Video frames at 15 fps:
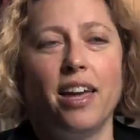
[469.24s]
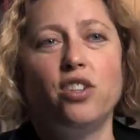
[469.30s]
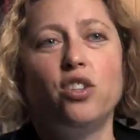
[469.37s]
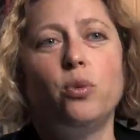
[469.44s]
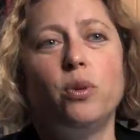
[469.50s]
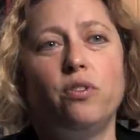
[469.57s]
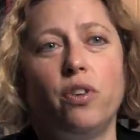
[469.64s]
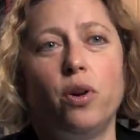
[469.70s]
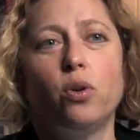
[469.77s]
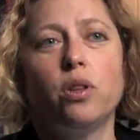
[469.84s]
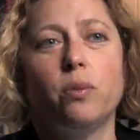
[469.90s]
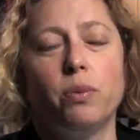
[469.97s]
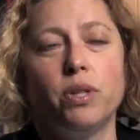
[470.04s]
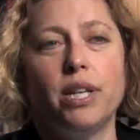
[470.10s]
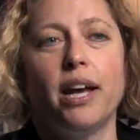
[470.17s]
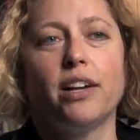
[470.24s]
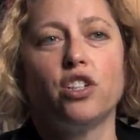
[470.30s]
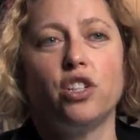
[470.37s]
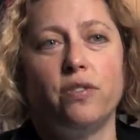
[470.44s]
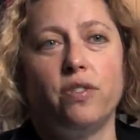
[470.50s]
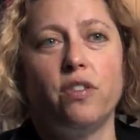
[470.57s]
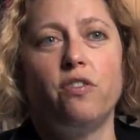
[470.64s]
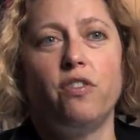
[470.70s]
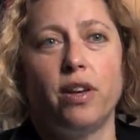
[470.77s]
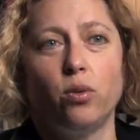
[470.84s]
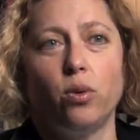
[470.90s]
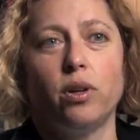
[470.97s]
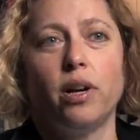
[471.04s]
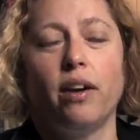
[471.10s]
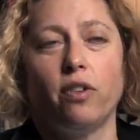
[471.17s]
and to invoke the protection of the
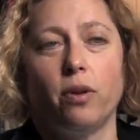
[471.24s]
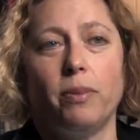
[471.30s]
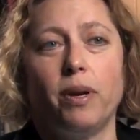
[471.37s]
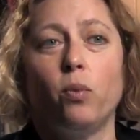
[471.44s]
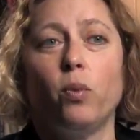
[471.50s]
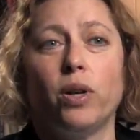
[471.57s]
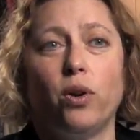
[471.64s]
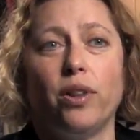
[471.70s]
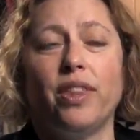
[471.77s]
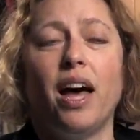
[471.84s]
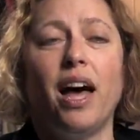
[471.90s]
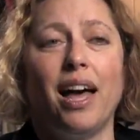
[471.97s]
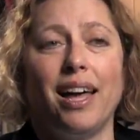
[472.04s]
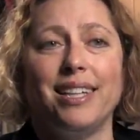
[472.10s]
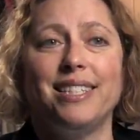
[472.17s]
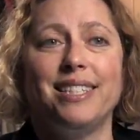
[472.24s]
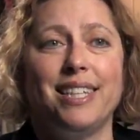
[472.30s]
federal government when on the high